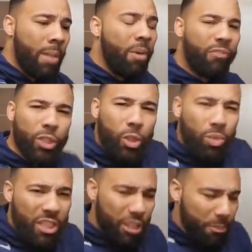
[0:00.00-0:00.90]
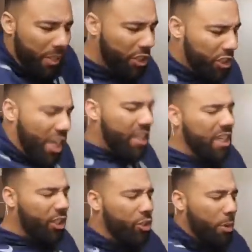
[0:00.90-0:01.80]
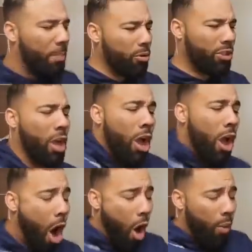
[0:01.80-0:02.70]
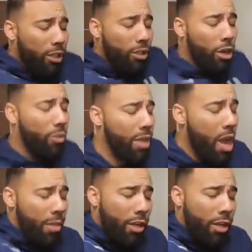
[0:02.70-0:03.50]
But for you to just be shaking in your boots and oh well, you know, there,